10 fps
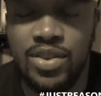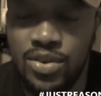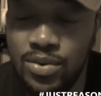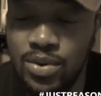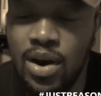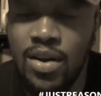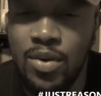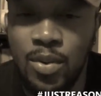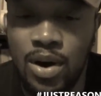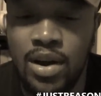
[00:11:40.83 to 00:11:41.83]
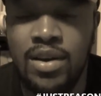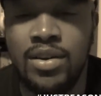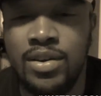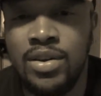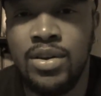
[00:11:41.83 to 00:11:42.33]
You are the one
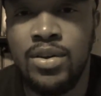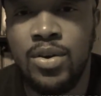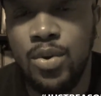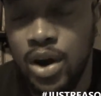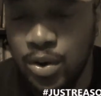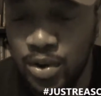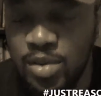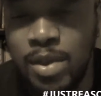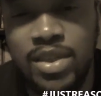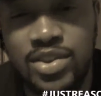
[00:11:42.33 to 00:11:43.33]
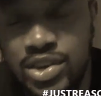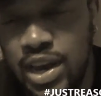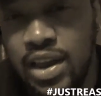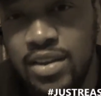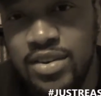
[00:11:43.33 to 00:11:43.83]
who are going to make this
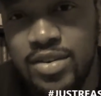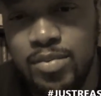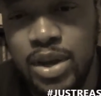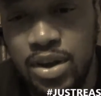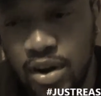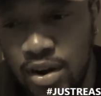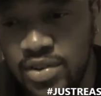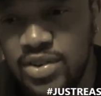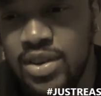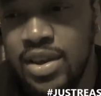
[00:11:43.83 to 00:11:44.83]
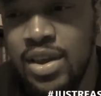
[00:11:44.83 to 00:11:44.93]
change, because